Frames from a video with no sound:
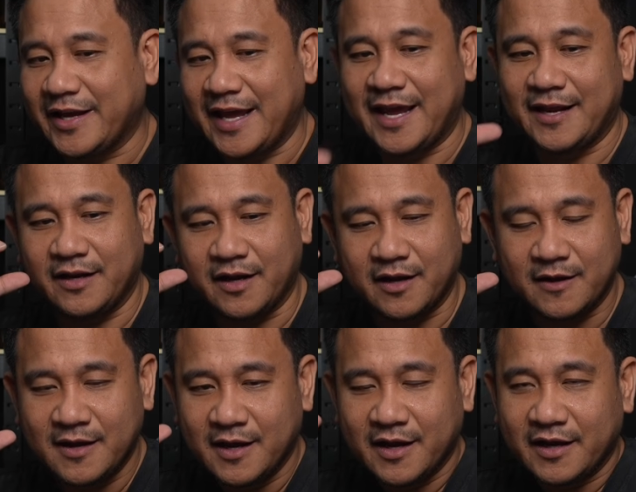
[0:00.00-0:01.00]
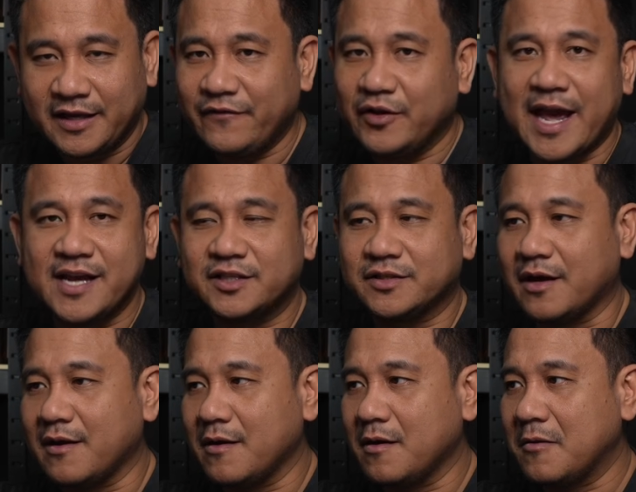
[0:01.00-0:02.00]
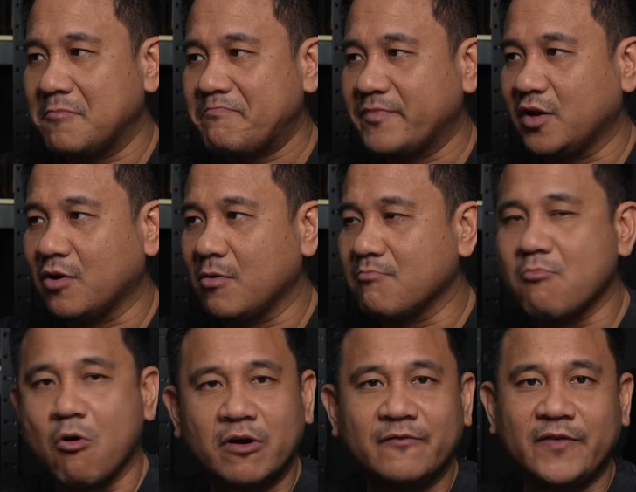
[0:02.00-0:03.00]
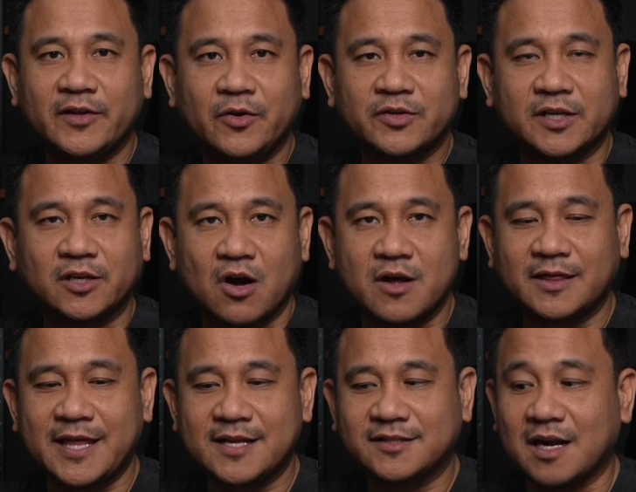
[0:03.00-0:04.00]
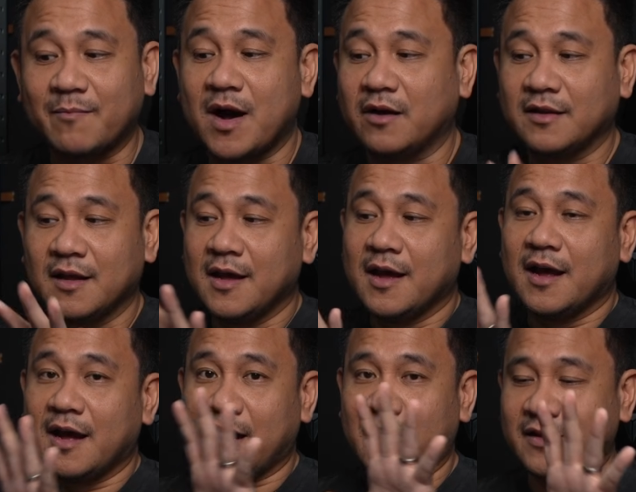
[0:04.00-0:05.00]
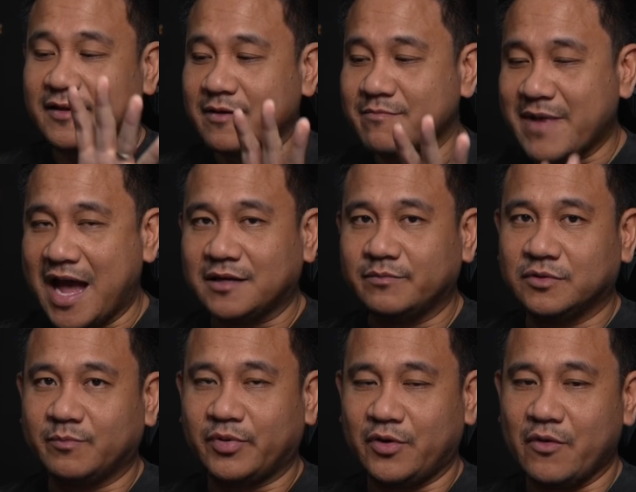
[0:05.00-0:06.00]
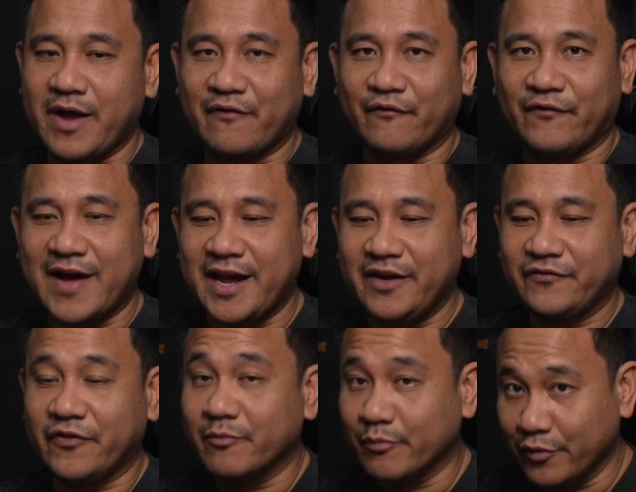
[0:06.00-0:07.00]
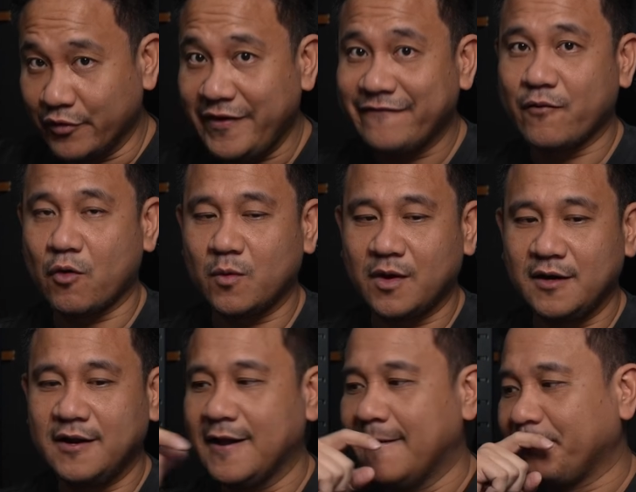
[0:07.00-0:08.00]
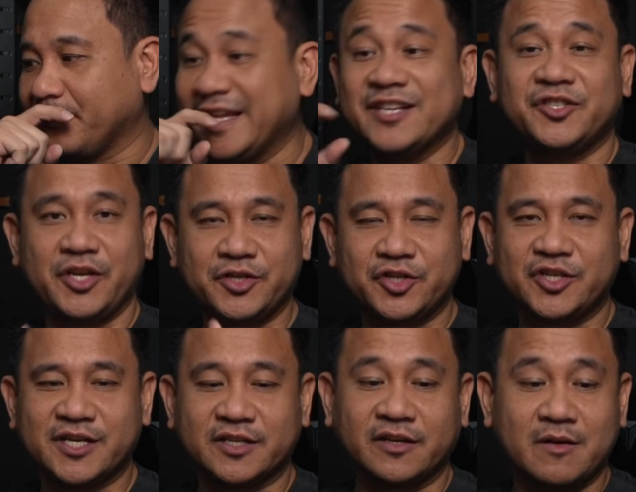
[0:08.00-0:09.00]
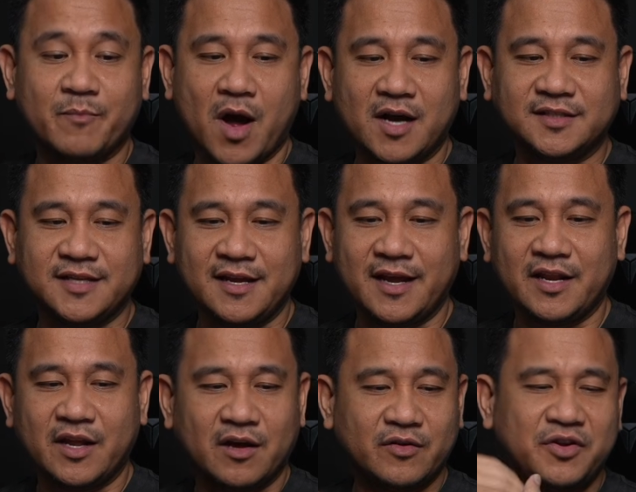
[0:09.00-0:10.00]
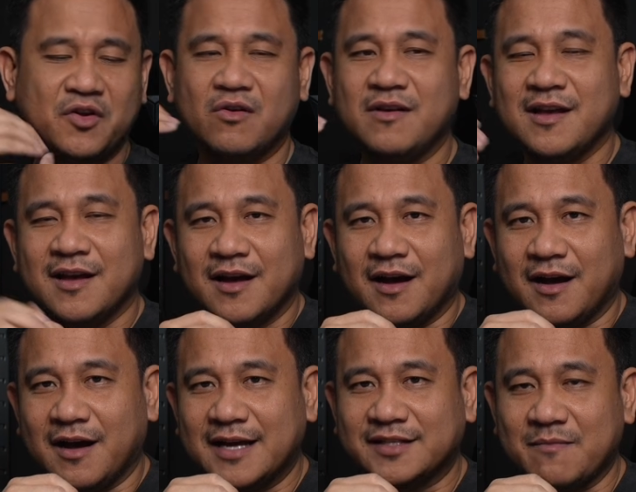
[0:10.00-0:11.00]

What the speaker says: and give you guys, more videos and contents about the MacBook Pro M5 moving forward. This is just an unboxing and, as I